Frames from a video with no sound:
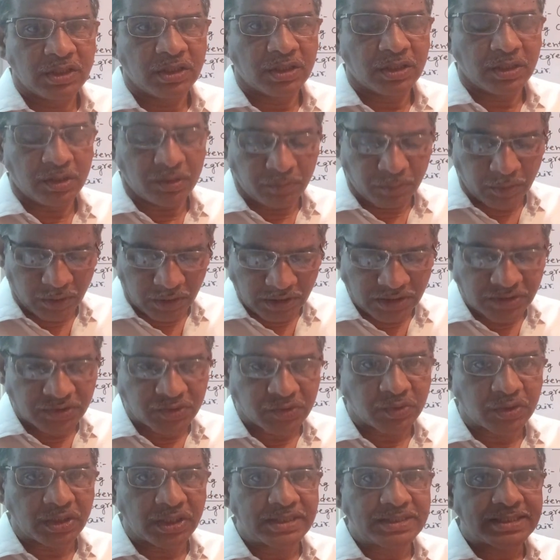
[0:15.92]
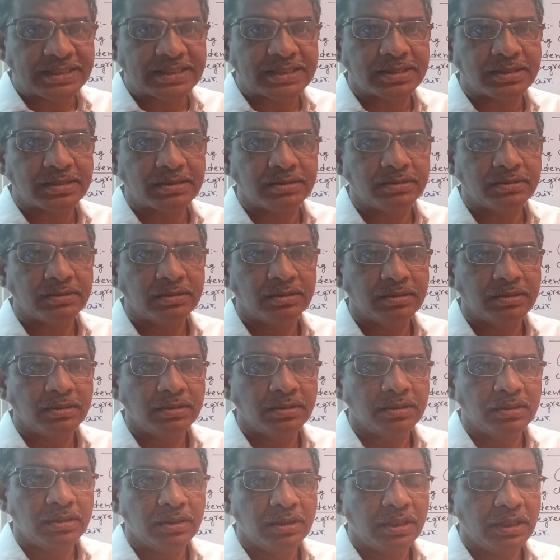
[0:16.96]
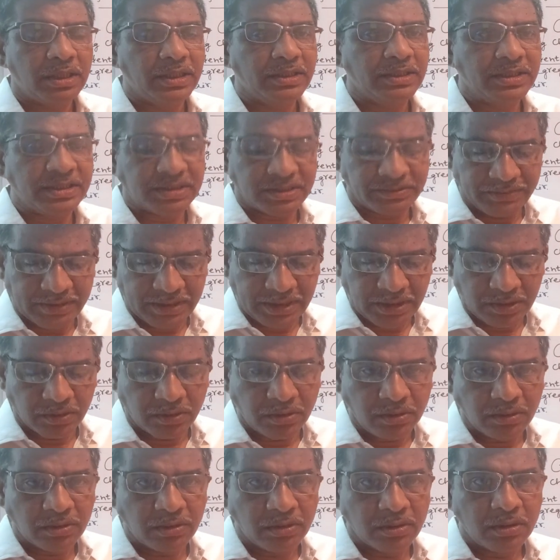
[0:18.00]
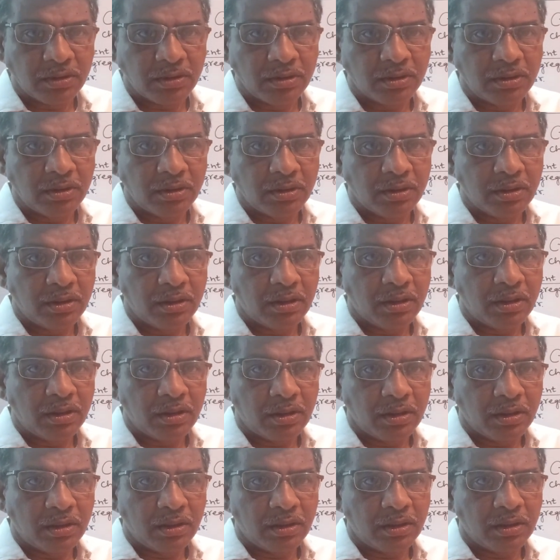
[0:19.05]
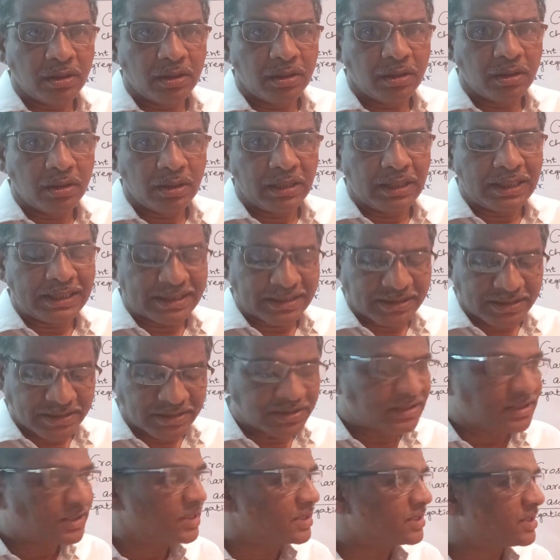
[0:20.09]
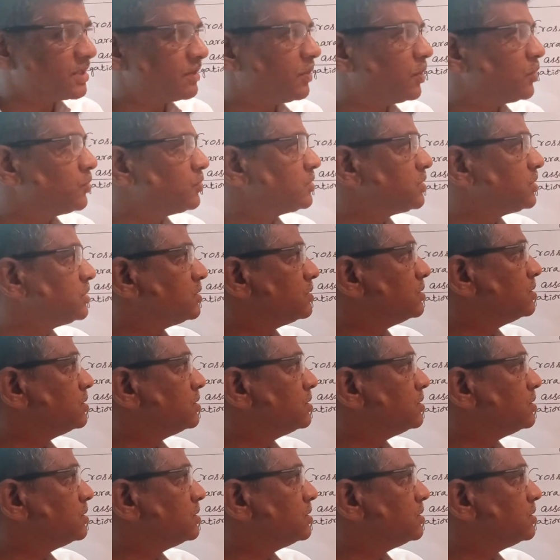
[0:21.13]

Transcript: Good morning, students. In this video, let us discuss about